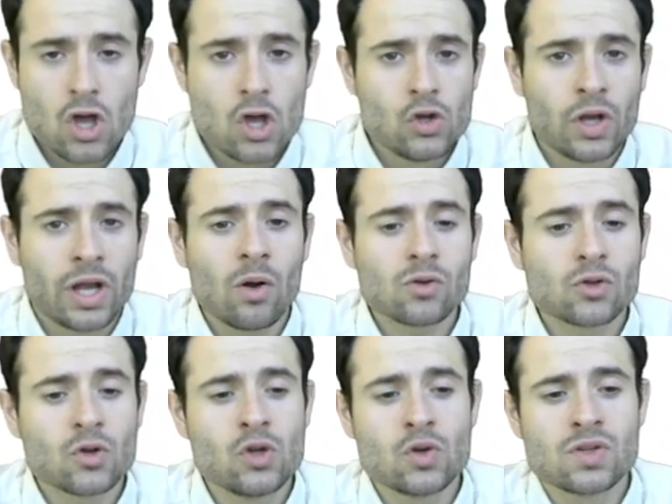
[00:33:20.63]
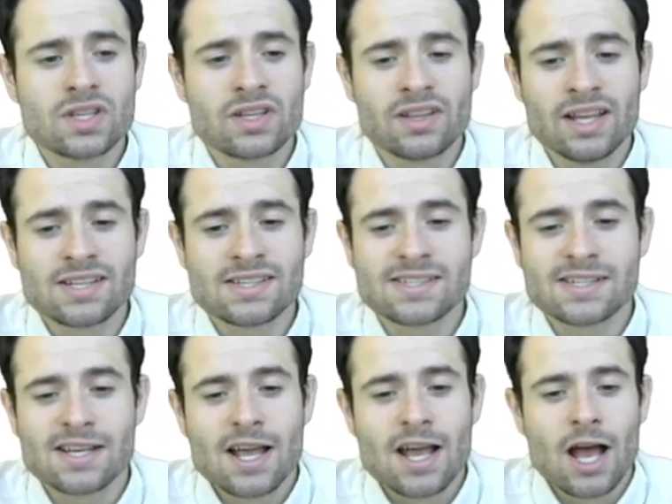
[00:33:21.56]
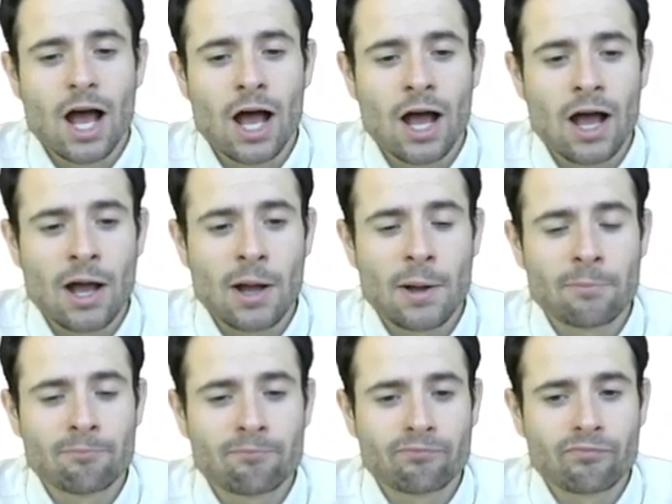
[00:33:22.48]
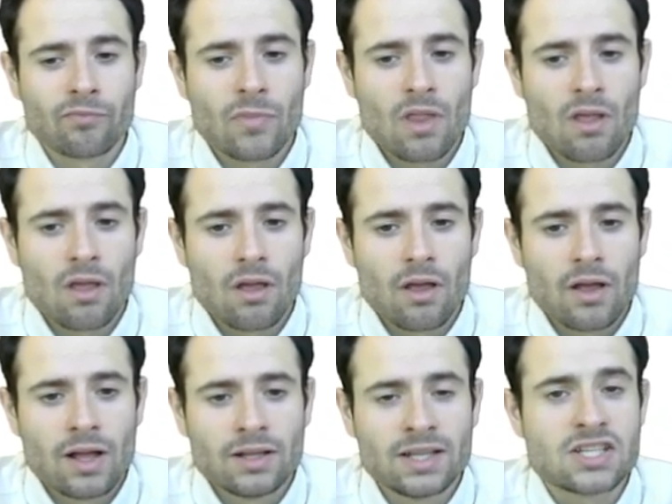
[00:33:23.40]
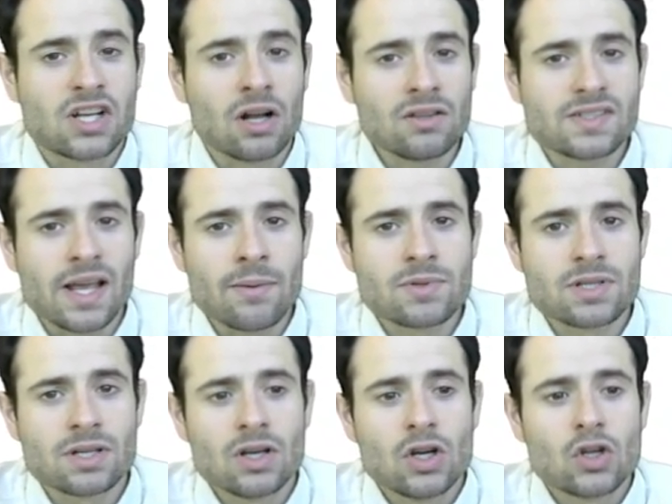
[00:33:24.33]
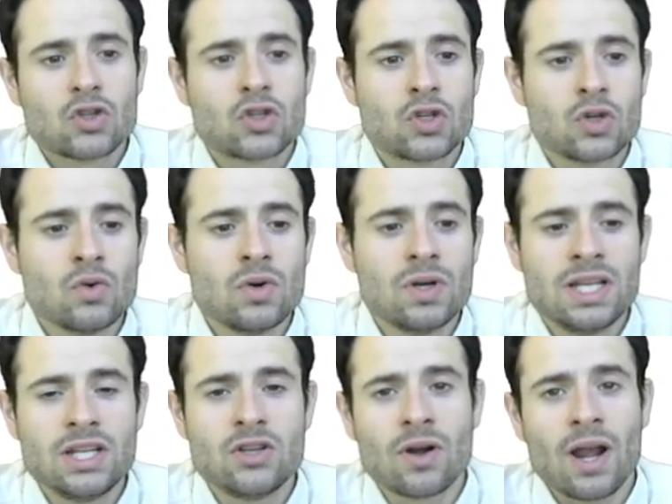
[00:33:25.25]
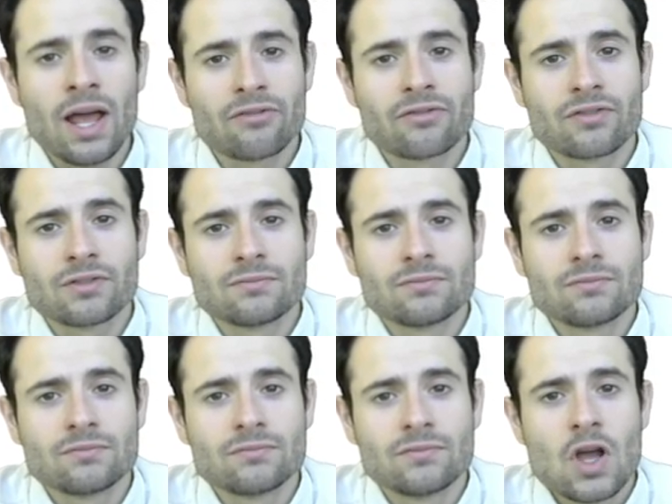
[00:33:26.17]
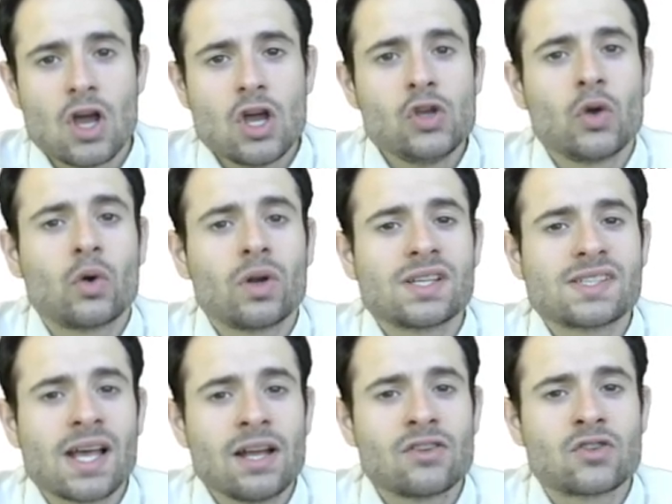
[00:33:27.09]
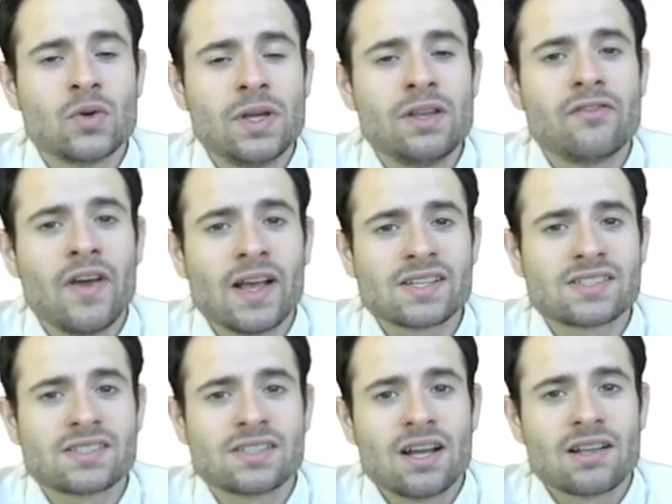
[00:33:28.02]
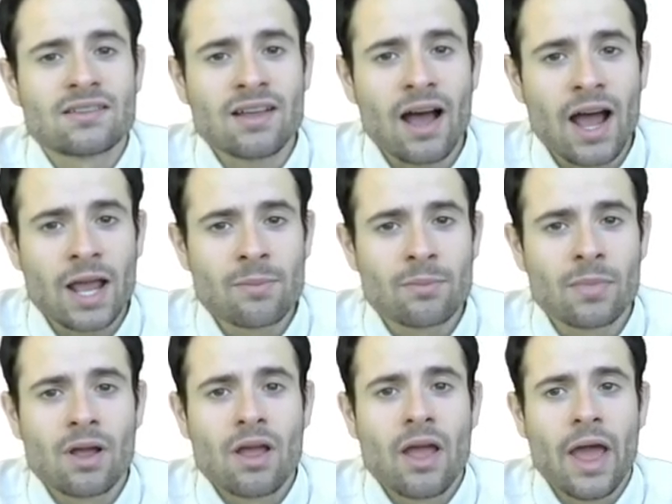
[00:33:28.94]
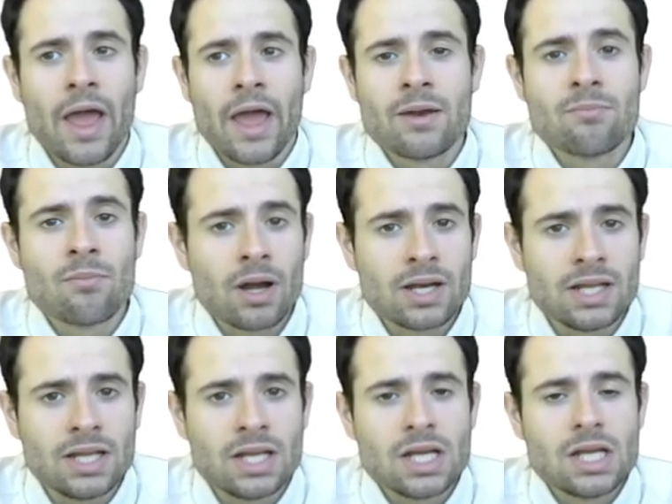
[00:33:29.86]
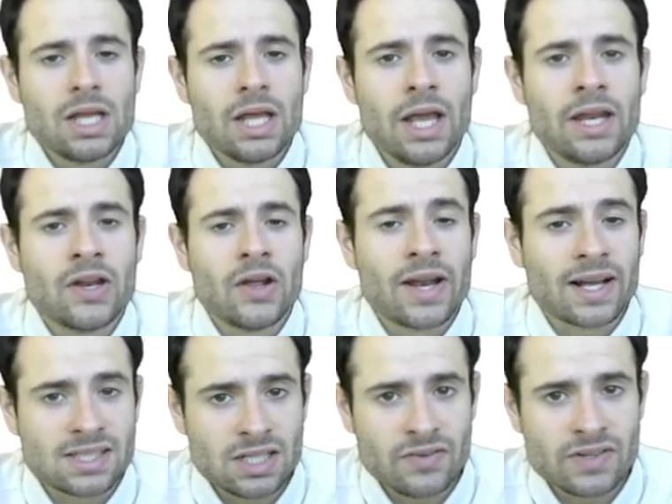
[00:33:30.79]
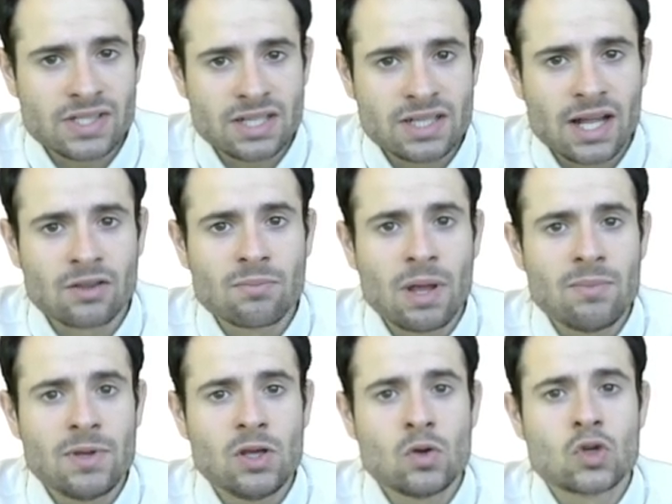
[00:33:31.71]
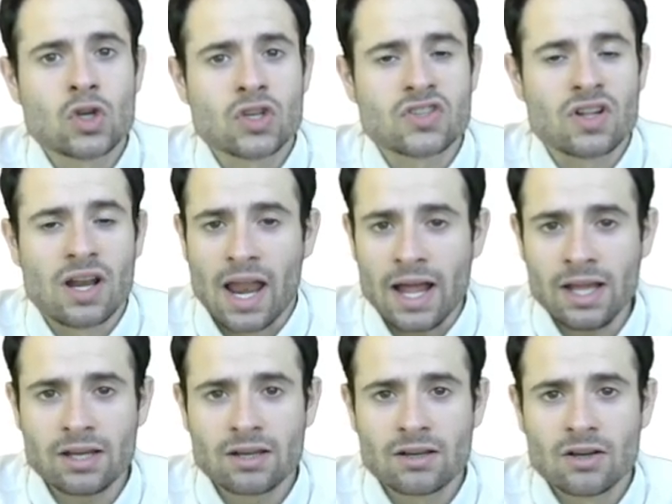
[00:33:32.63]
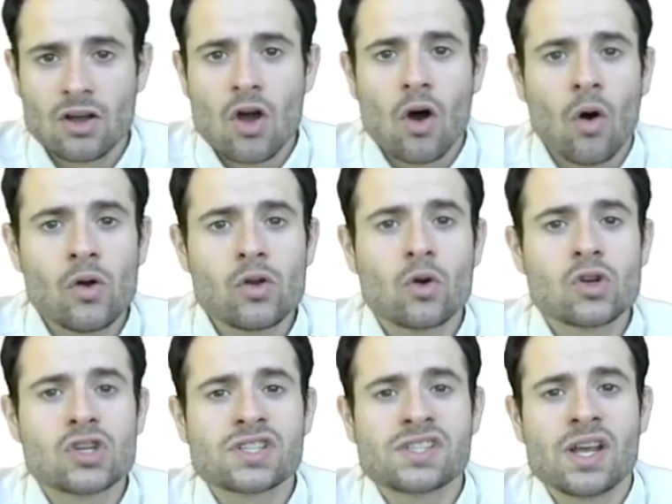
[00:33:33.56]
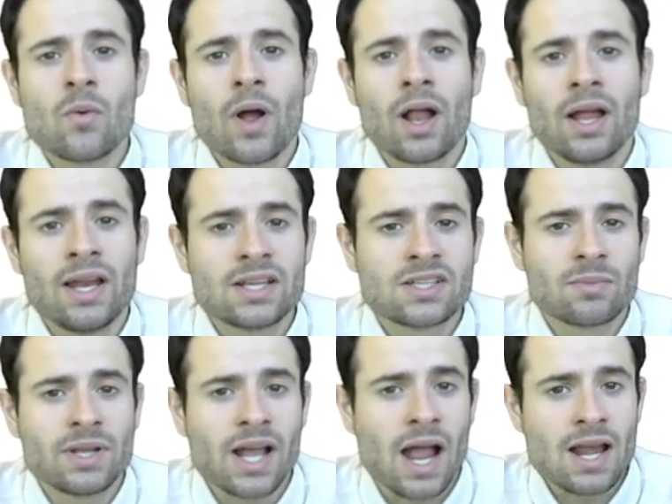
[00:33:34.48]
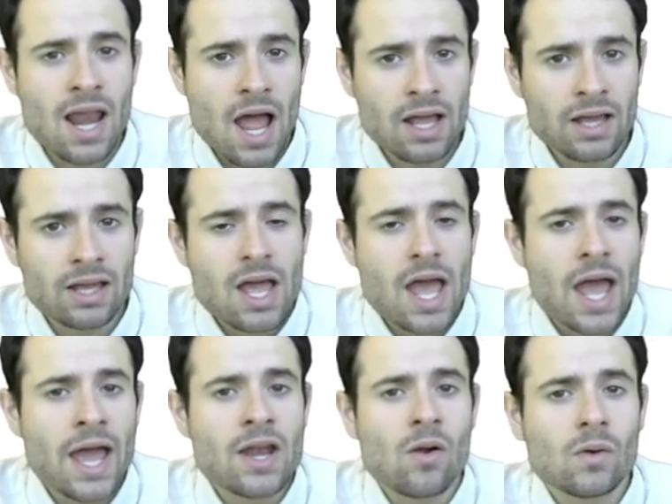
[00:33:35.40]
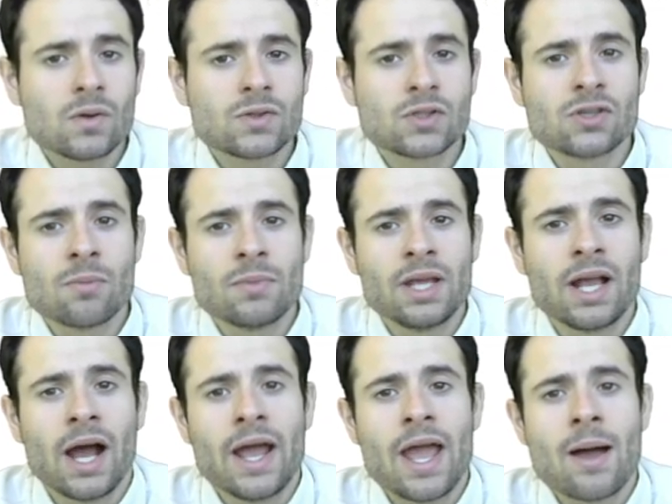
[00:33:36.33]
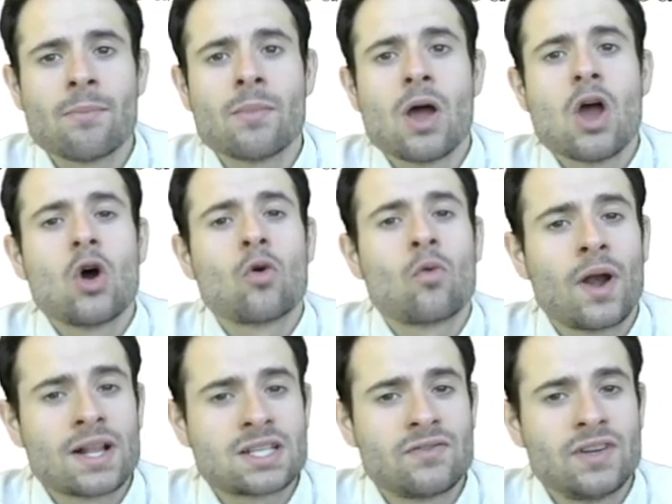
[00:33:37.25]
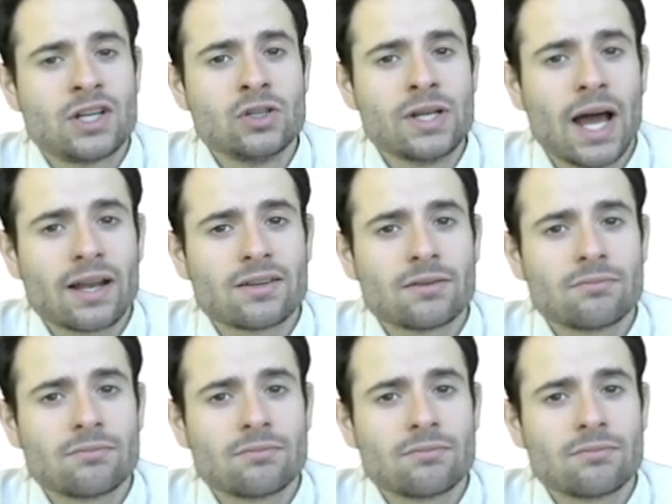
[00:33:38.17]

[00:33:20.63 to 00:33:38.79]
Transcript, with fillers: You can also use this, um, this concept to lead your life. You could decide to invest time and money in an activity that maybe you just like or you could just say, well, it is something I like and also something I am relatively good at.